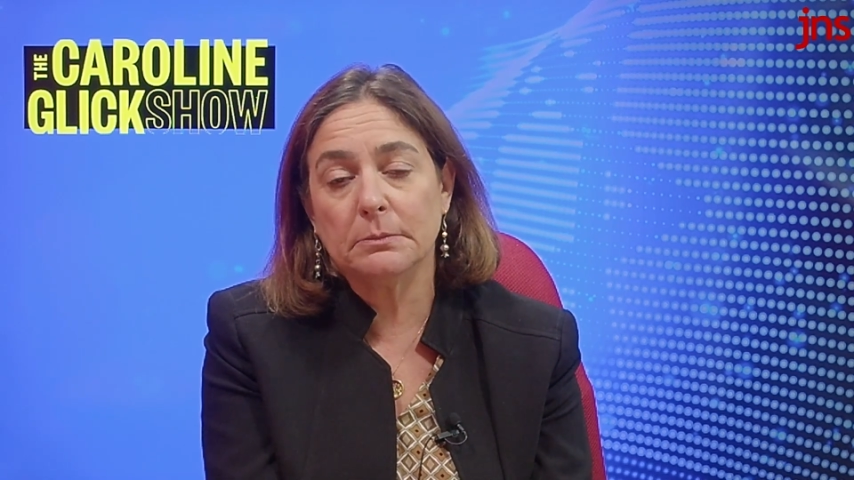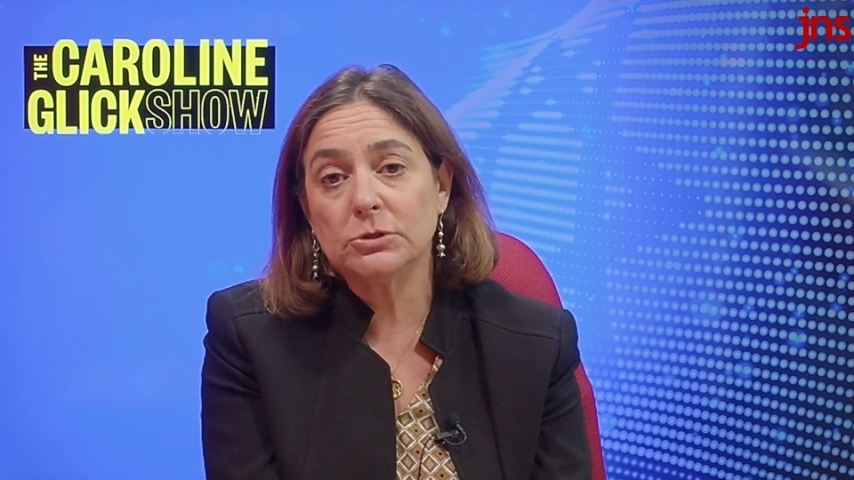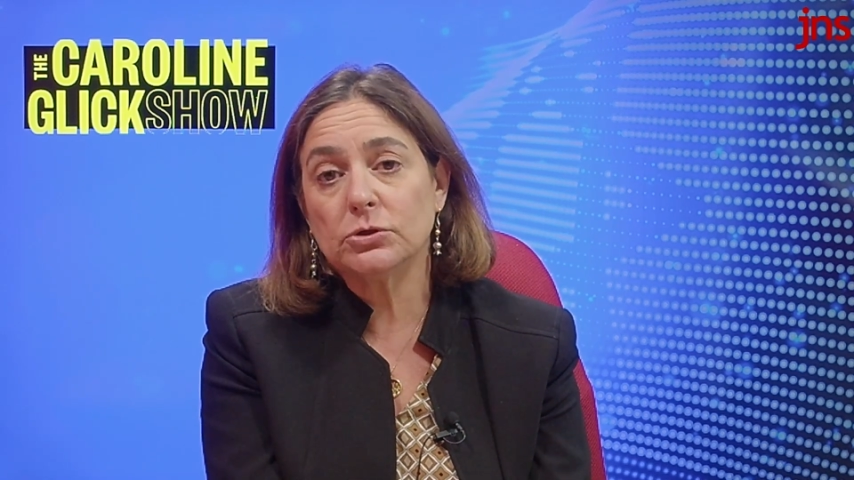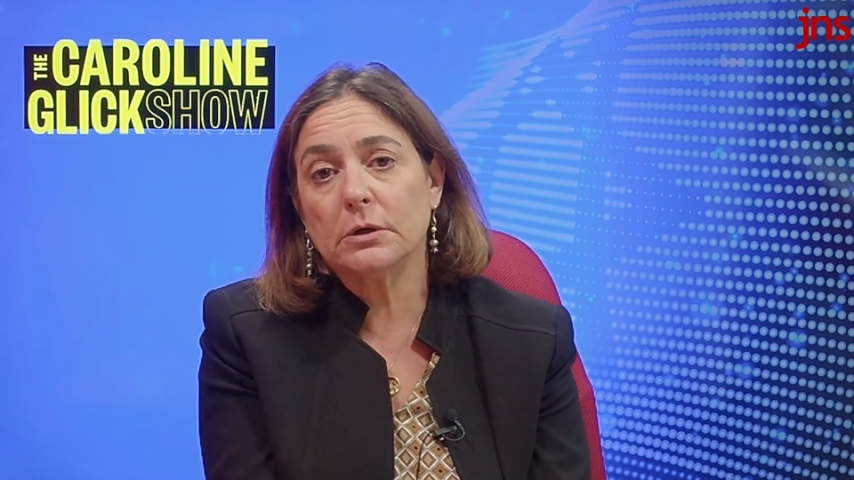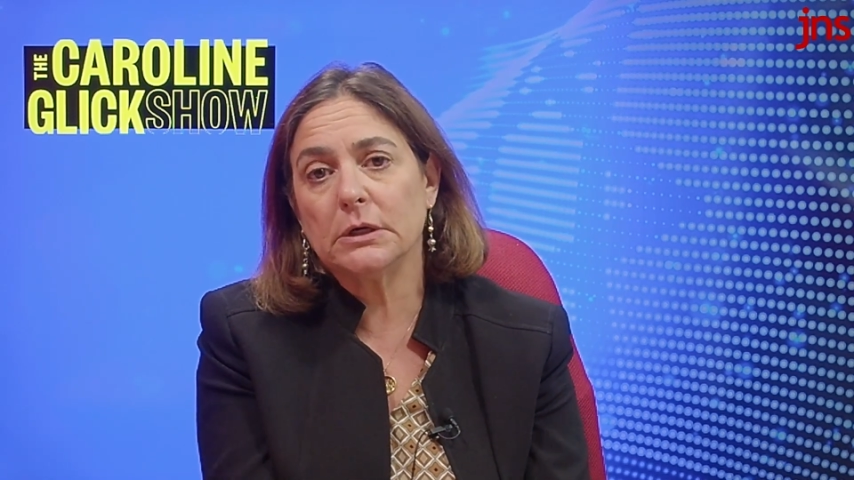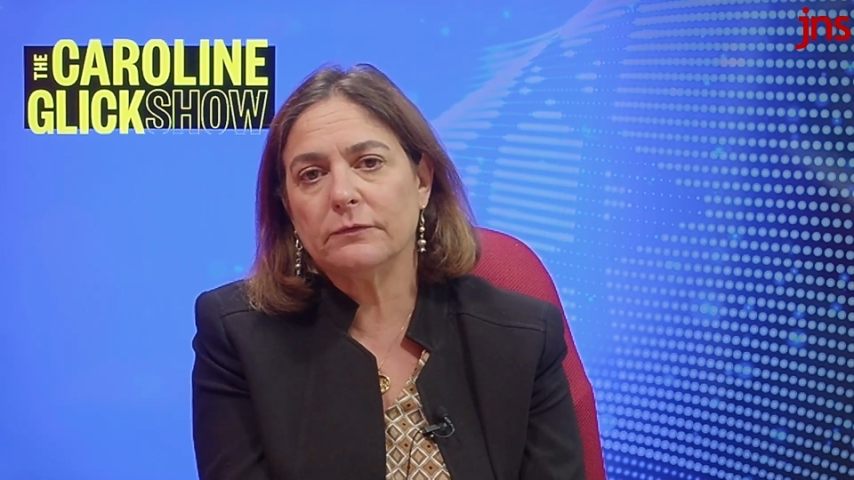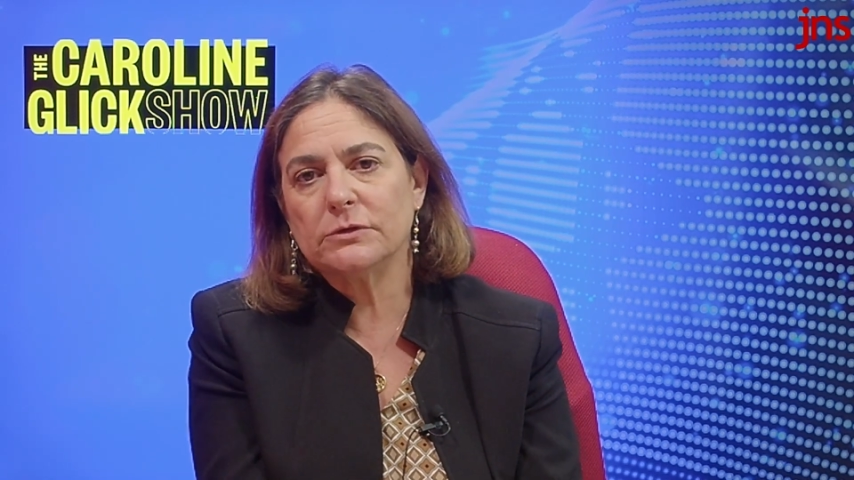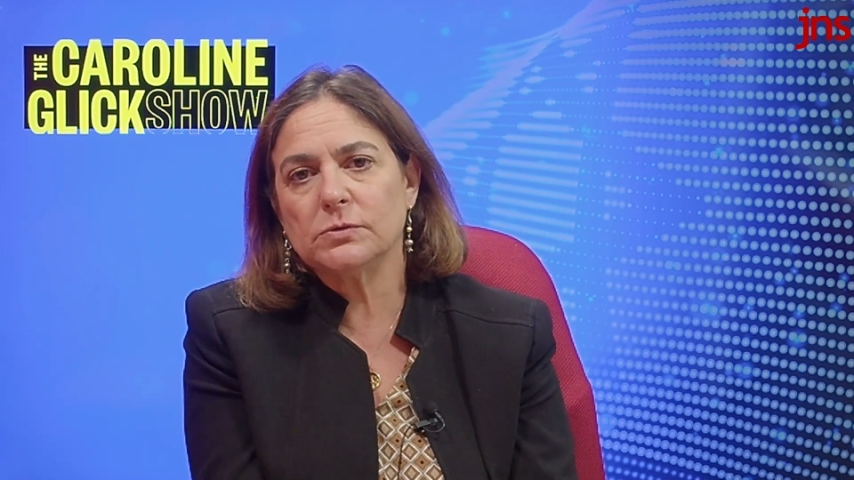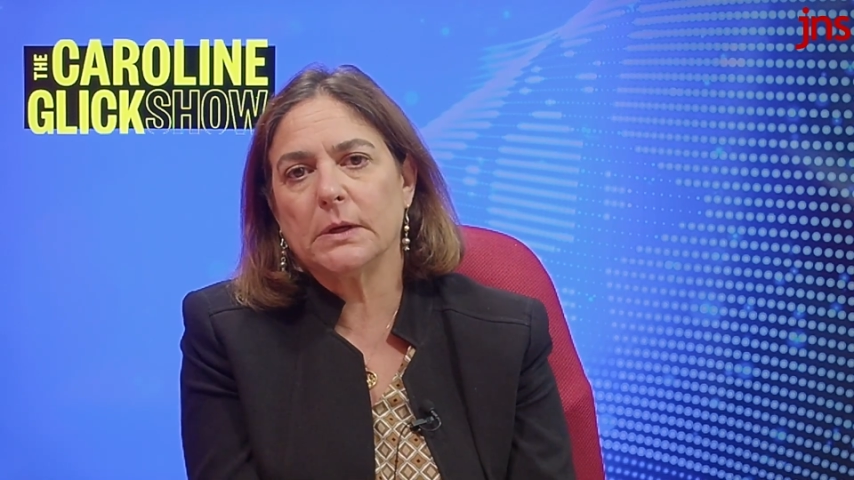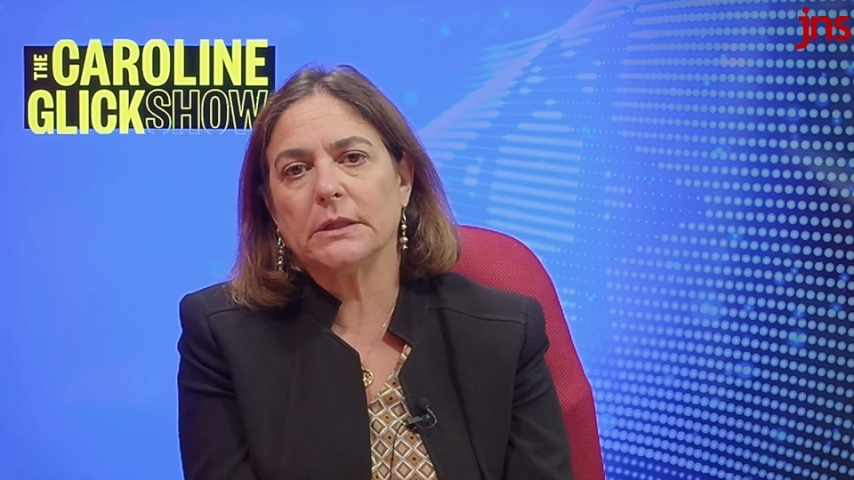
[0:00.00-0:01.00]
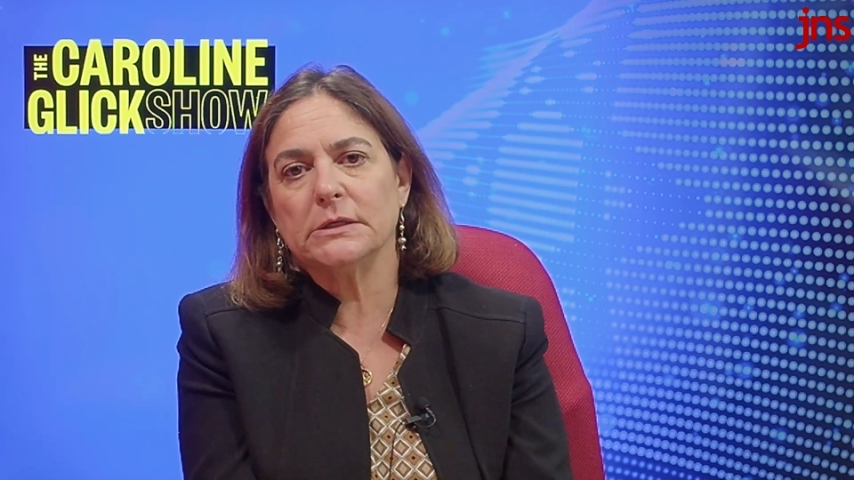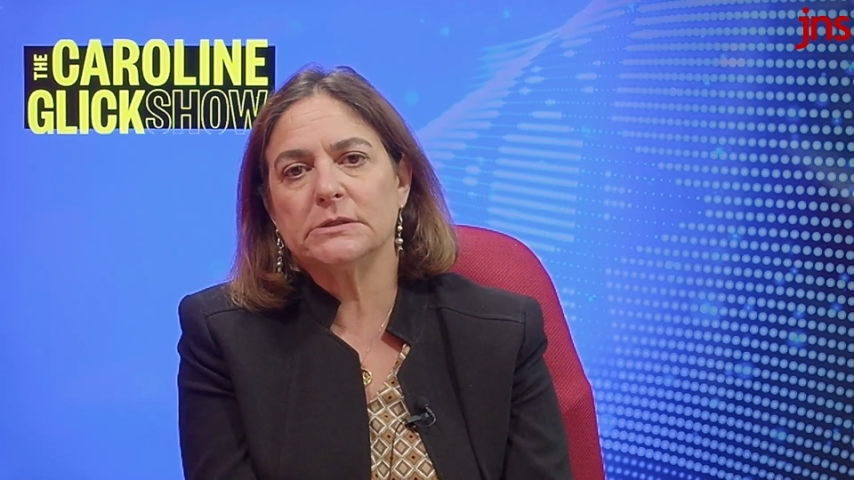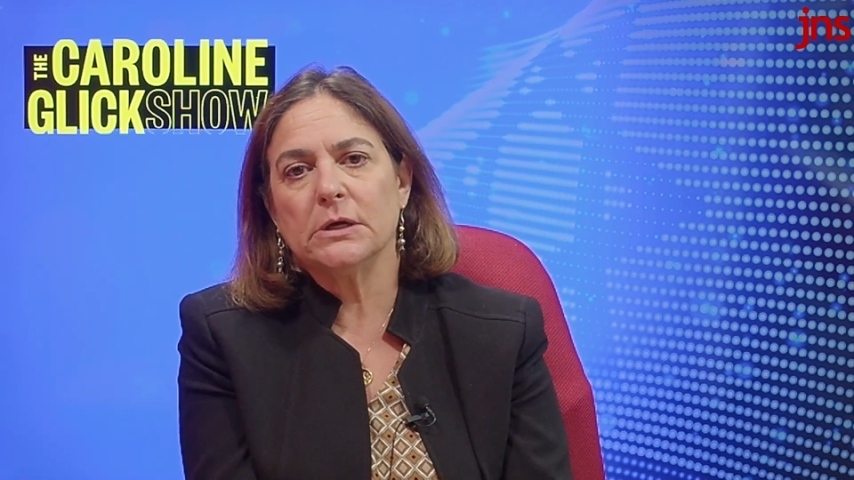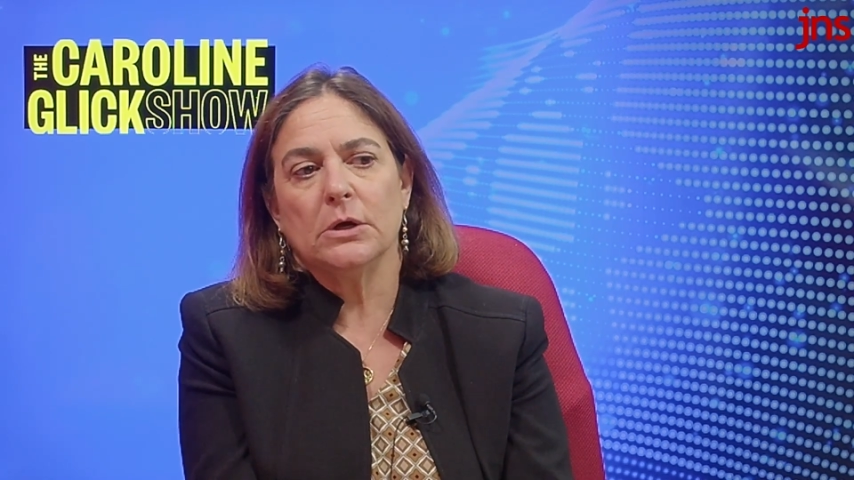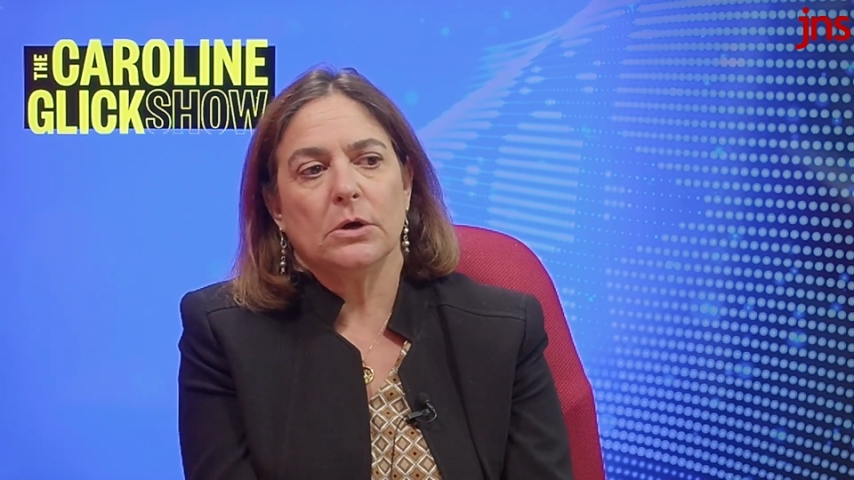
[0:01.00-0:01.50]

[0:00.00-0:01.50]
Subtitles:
majority of Israelis